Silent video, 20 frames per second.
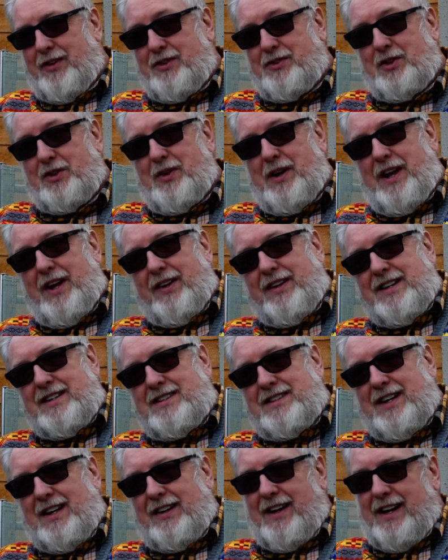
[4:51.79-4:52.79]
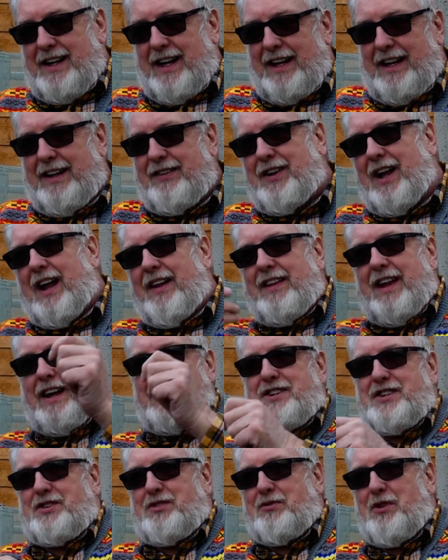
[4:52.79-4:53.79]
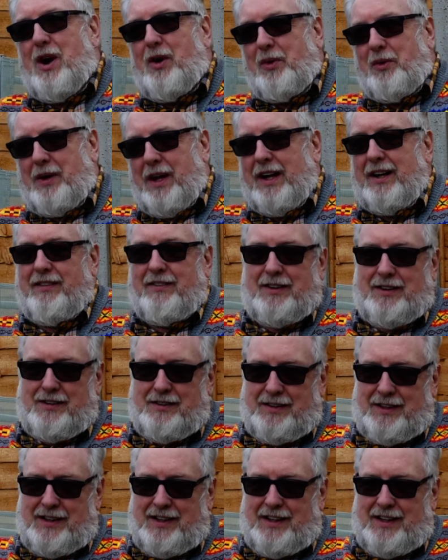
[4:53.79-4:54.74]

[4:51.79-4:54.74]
It was already on its side, and they just rolled it. Well,